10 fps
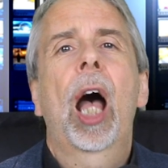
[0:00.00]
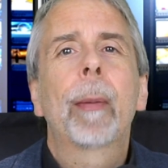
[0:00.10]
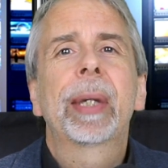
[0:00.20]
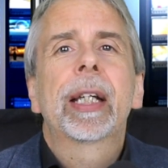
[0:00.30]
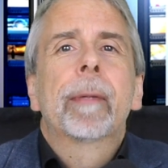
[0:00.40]

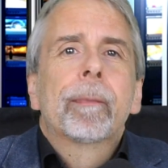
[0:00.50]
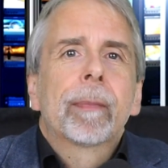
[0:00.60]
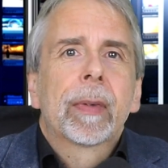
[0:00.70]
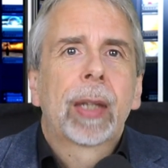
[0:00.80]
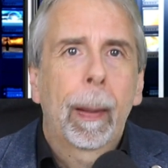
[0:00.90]
I mean,
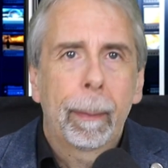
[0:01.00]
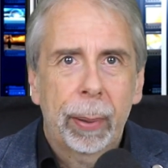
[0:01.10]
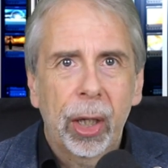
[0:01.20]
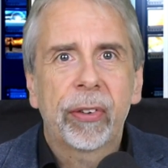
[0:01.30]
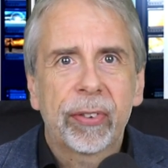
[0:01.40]

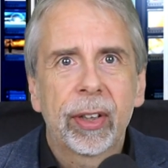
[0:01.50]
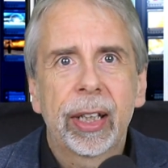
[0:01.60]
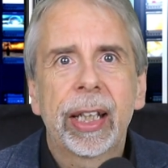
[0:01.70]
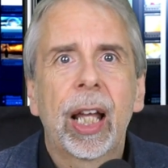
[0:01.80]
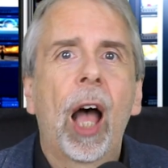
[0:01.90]

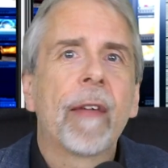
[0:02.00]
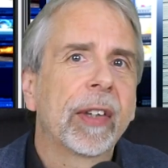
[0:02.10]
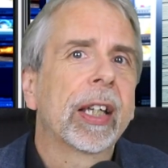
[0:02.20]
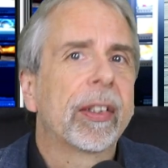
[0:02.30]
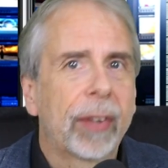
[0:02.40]
personally, I
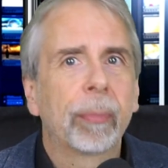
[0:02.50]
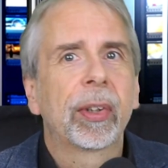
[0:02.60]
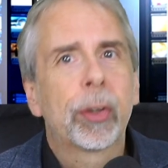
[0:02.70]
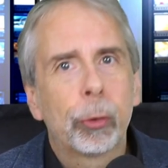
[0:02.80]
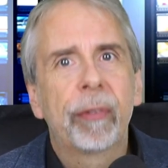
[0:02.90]
think
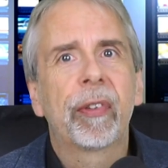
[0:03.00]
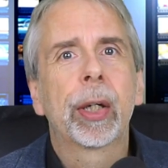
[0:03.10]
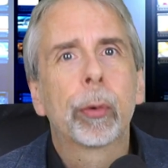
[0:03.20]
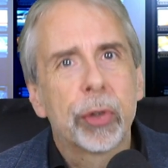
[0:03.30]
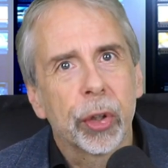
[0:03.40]
attempting to
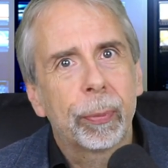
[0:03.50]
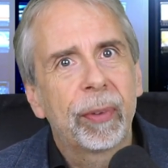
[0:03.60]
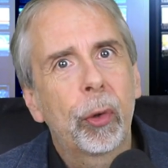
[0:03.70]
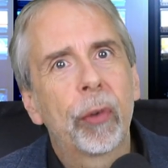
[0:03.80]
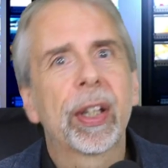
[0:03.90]
reveal
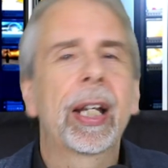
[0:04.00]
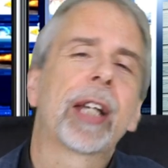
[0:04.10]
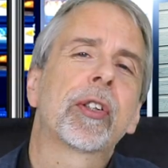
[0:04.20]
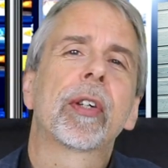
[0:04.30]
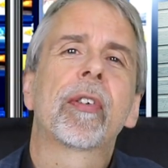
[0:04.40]
just before the
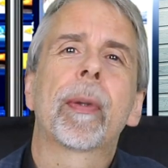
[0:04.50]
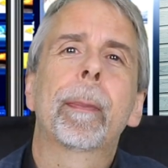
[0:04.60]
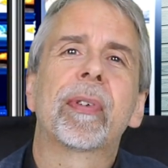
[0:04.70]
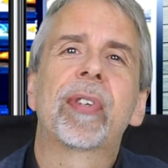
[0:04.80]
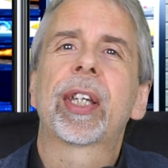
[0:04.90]
election
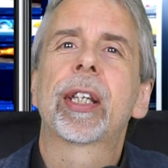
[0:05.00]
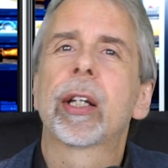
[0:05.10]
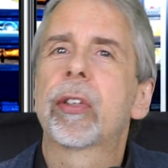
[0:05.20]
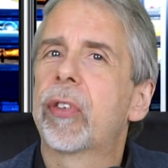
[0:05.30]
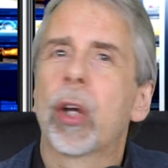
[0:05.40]
some
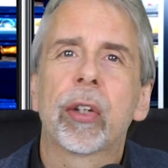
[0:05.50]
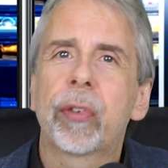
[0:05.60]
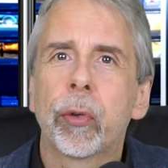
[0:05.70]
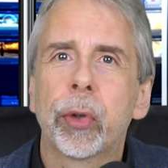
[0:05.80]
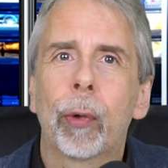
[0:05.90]
particular
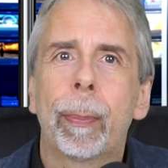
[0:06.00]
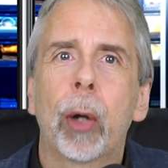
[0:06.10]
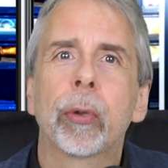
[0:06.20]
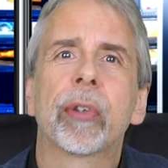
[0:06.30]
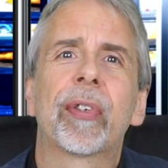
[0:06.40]
dirt on your
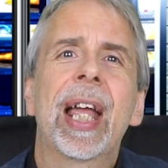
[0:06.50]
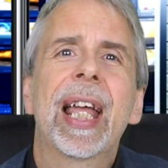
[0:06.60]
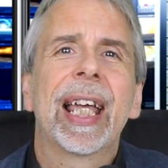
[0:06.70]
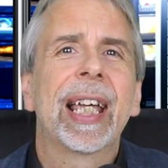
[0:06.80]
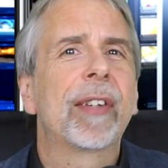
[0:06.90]
opponent
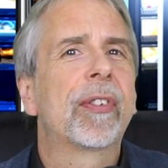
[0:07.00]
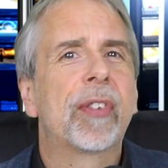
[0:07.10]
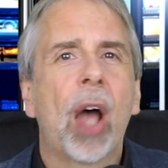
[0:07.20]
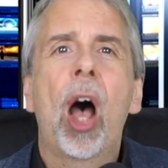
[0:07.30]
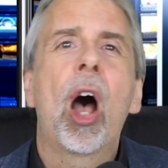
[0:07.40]
is
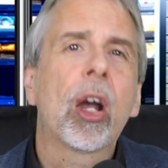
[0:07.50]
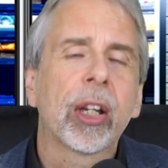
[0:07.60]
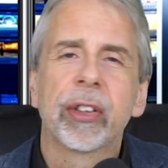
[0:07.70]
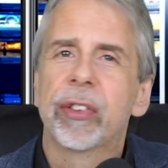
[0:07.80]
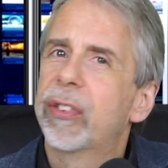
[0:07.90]

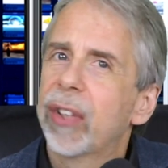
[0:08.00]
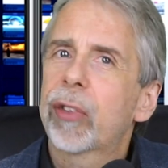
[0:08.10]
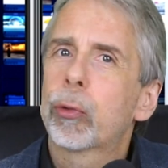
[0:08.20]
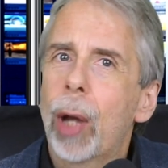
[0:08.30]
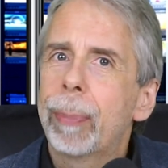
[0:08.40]
dark and
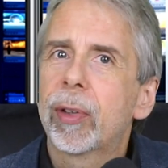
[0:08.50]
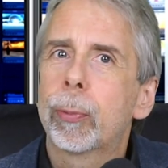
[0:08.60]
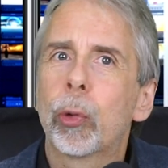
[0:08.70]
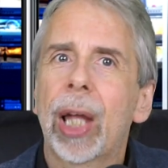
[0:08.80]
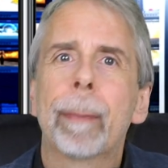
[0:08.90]

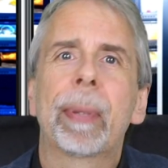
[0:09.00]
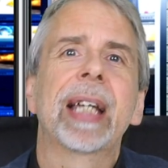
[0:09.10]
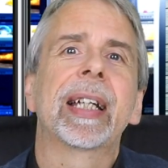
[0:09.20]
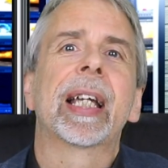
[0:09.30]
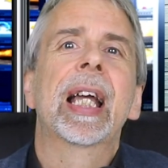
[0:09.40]
disreputable
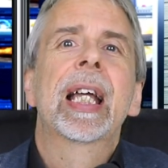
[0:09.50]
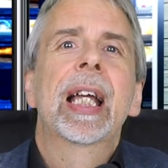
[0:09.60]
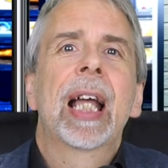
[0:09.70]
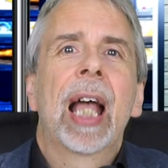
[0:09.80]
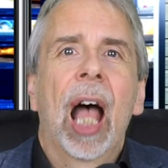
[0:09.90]
campaigning.
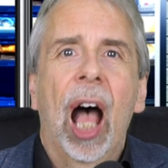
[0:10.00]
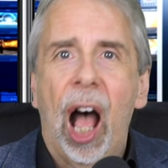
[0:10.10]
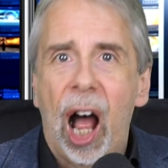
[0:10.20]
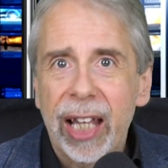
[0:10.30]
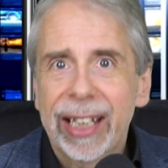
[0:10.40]

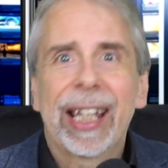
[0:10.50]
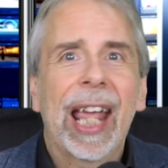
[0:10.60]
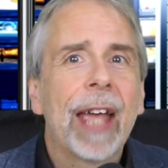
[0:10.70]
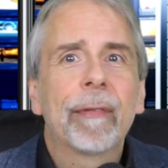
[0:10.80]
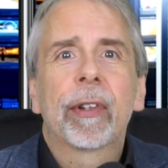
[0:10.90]
I
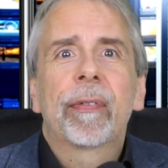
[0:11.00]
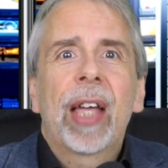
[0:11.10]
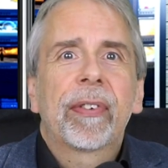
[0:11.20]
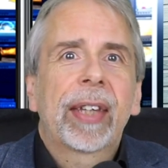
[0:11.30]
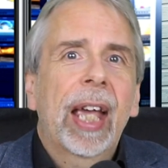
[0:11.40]
get that
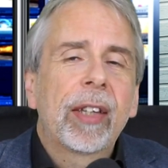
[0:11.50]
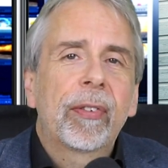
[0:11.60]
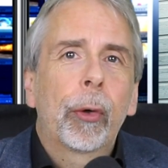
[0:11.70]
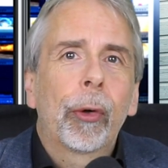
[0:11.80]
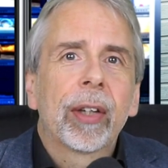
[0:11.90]
there's a
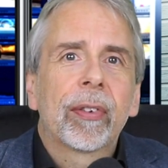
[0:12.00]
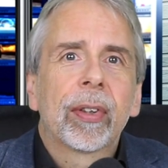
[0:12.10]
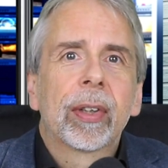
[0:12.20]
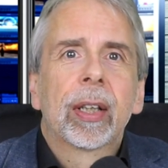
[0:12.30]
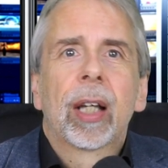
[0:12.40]
case for
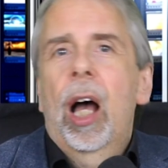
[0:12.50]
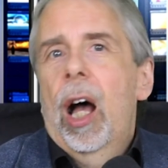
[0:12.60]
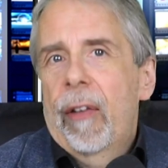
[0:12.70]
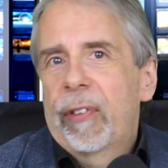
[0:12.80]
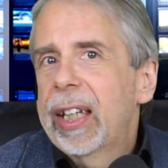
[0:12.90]
it.
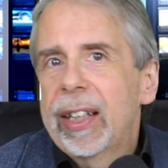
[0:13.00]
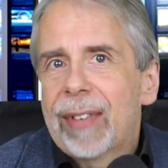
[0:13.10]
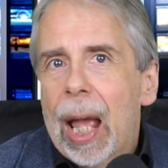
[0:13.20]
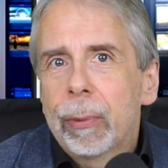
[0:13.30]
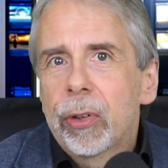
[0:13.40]
I think
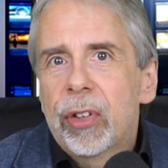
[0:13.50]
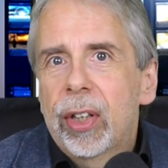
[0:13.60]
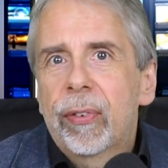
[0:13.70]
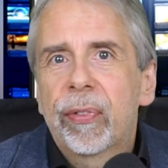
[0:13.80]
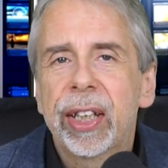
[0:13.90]
it
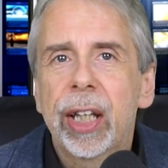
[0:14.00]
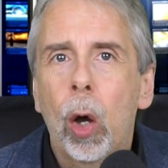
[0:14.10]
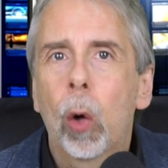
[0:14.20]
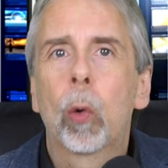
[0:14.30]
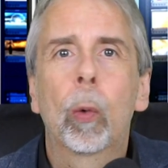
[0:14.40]
damages the
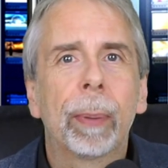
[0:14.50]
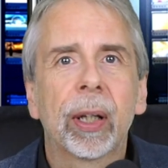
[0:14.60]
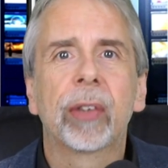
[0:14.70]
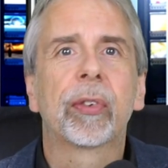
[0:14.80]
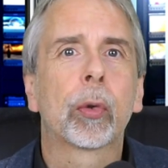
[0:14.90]
whole
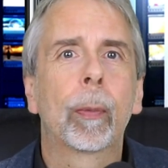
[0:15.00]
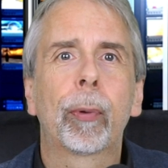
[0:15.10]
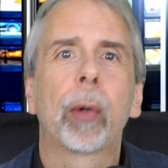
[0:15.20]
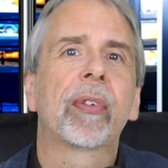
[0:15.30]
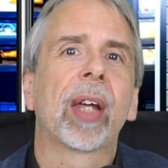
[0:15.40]
political
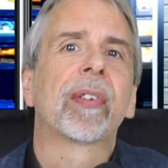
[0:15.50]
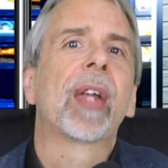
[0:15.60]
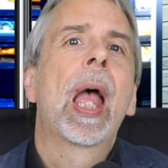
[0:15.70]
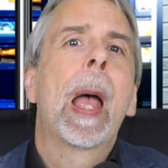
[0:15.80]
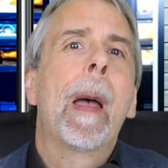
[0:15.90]
process.